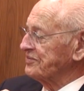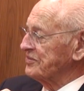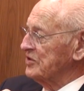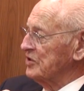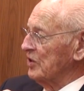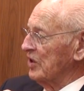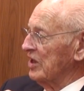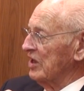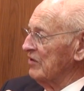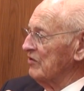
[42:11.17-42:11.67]

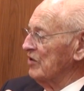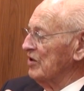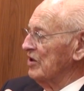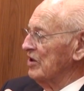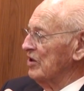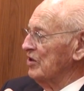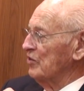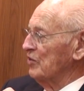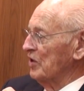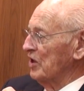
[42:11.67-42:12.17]
So I never
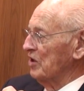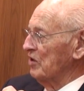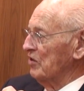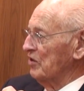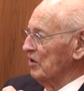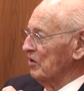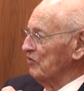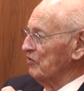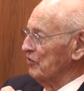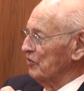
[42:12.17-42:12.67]
did do
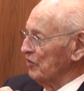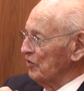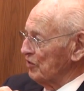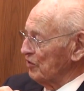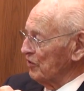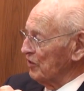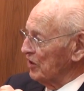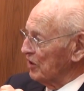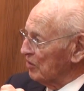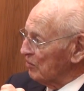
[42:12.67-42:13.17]
anything
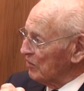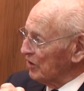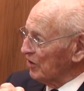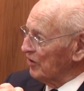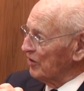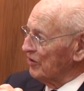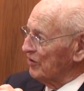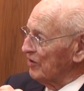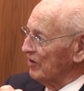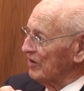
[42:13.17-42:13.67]
further in the
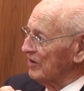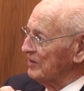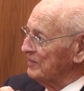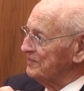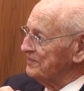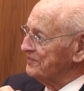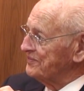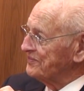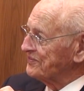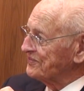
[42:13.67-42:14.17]
military,
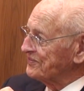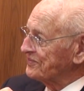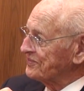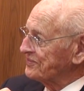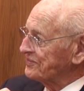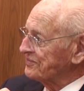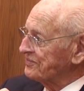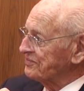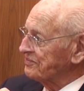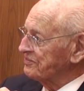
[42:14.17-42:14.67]

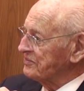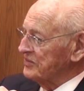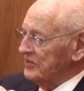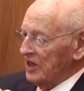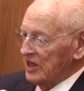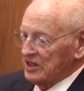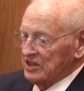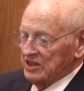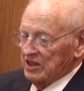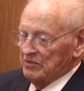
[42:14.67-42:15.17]

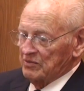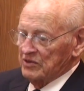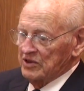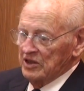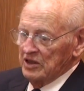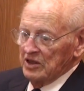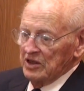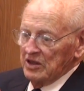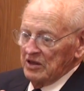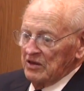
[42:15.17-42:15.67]
except
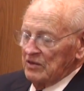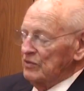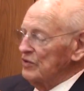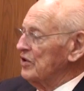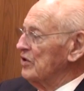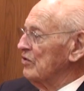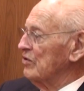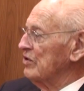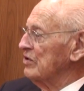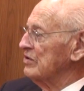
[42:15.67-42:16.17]

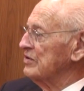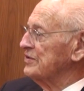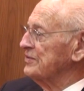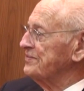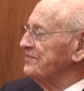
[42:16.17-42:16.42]
reunions.